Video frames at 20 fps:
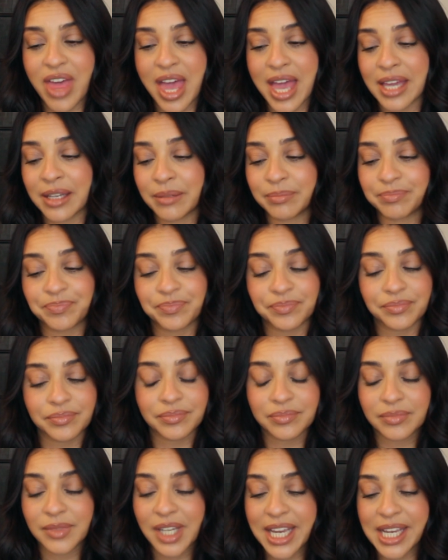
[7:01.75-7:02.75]
that
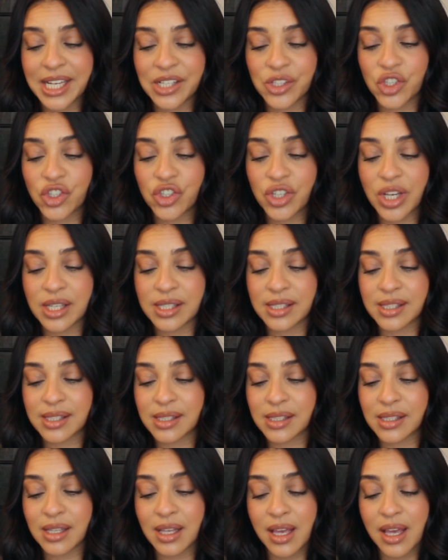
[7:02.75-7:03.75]
it's just
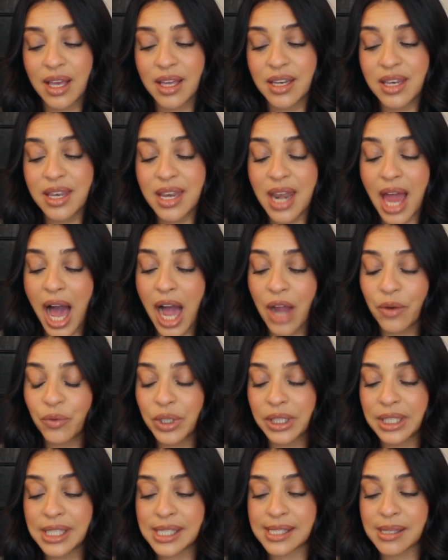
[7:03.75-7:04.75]
not
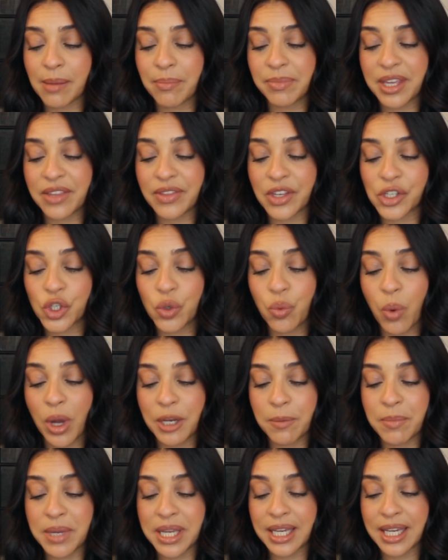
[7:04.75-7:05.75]
really something that you
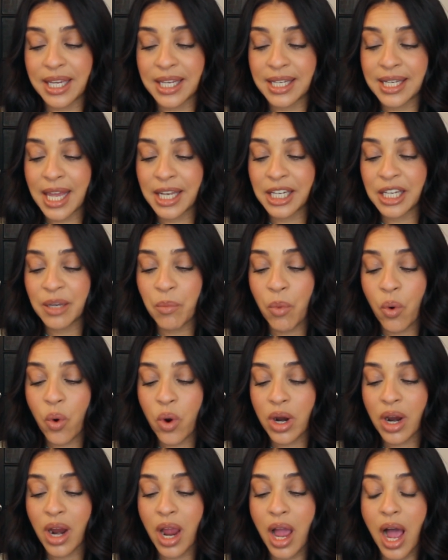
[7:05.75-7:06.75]
want to be in
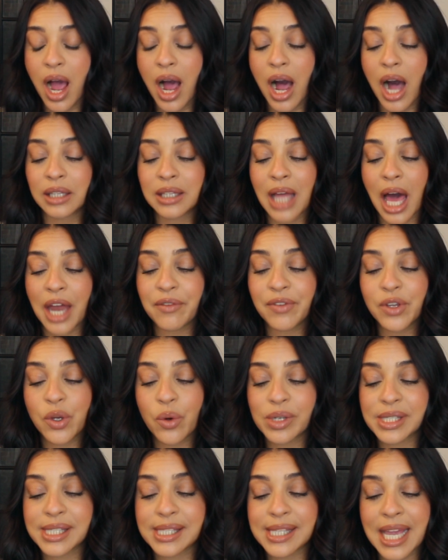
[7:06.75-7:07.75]
anymore. A lot of you
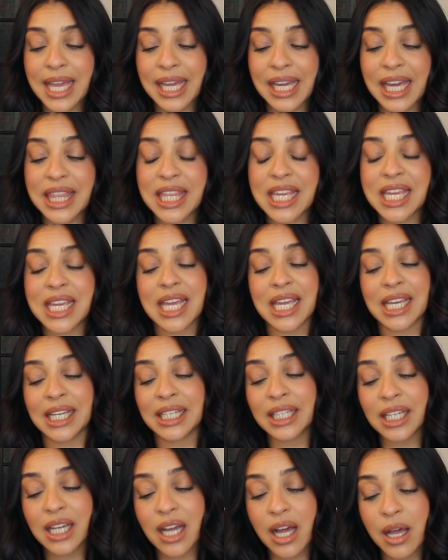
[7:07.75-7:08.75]
are saying the
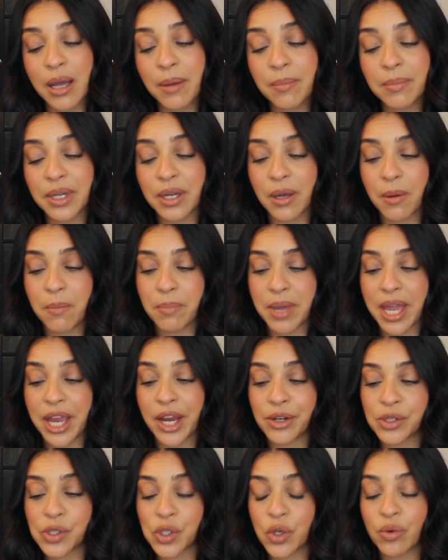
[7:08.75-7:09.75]
income
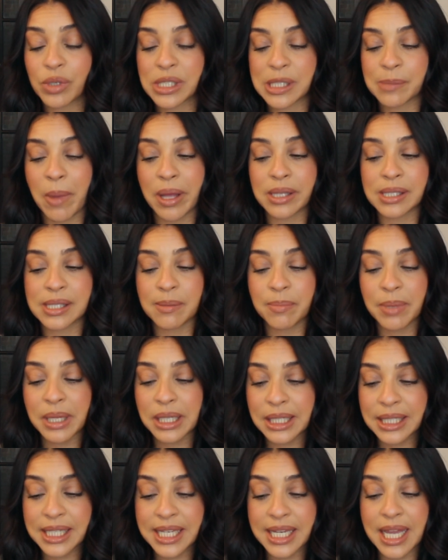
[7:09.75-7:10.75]
compared to
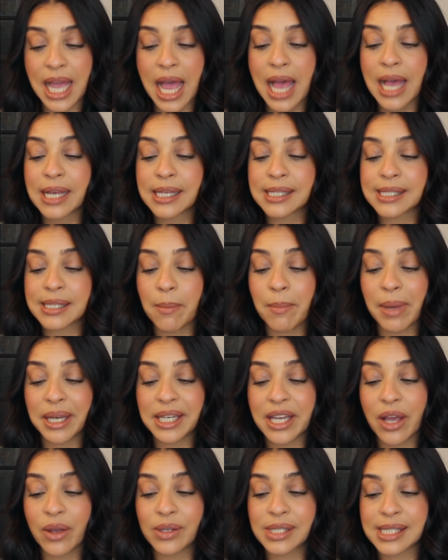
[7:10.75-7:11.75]
responsibility.
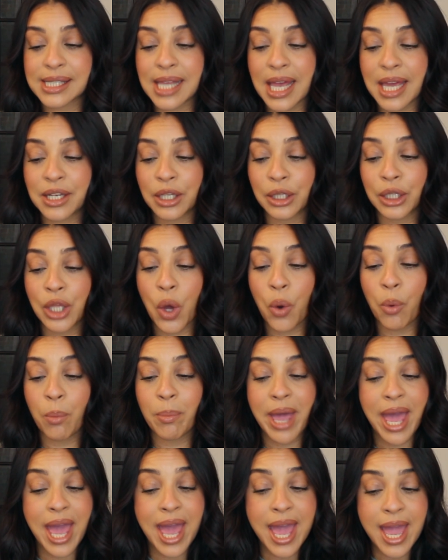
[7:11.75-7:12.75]
Somebody else said low
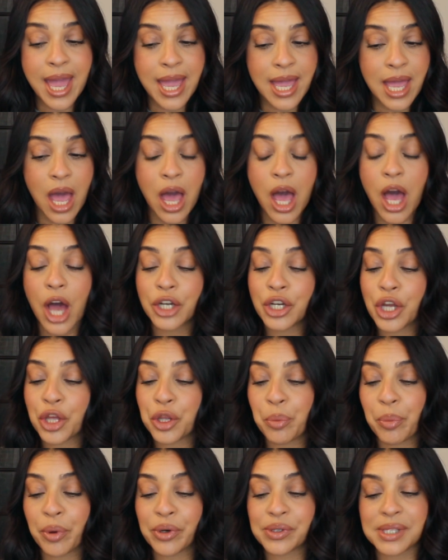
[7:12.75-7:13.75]
pay.
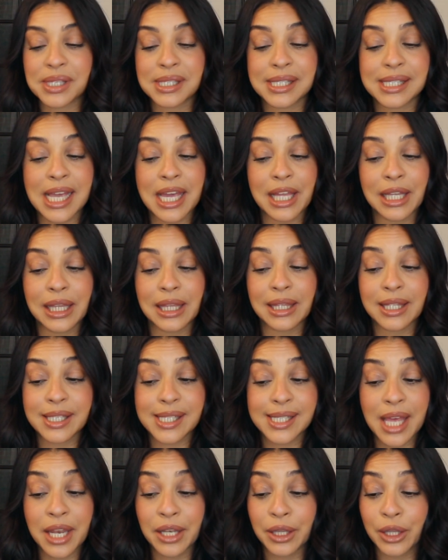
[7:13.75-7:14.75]
Another person
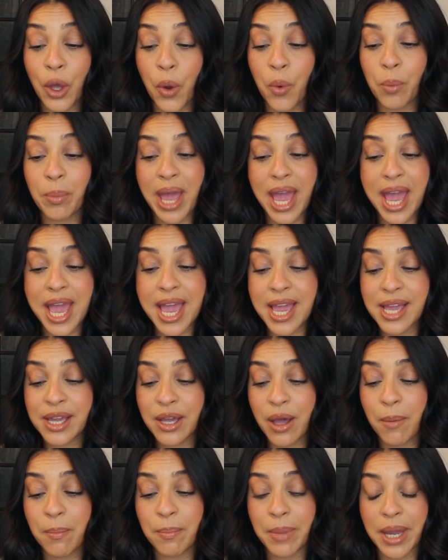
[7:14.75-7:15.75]
said low pay
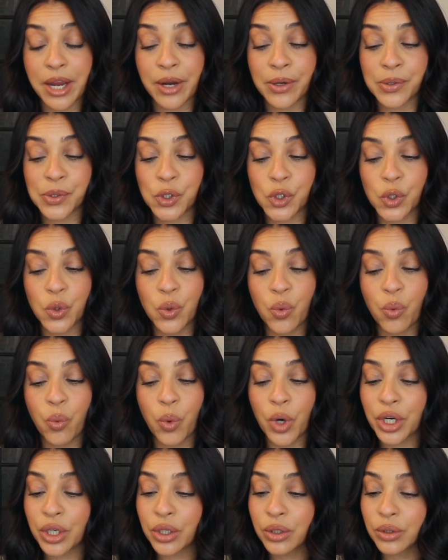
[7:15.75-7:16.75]
compared to
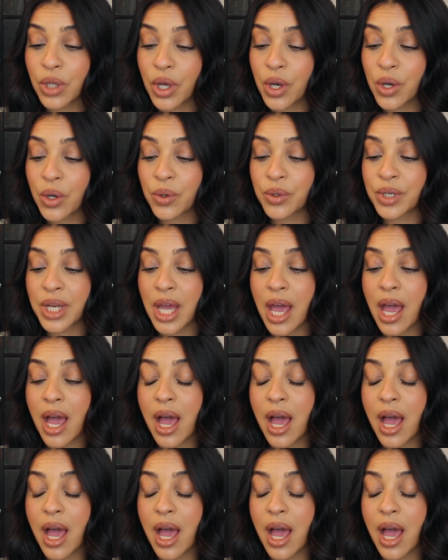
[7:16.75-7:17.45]
workload.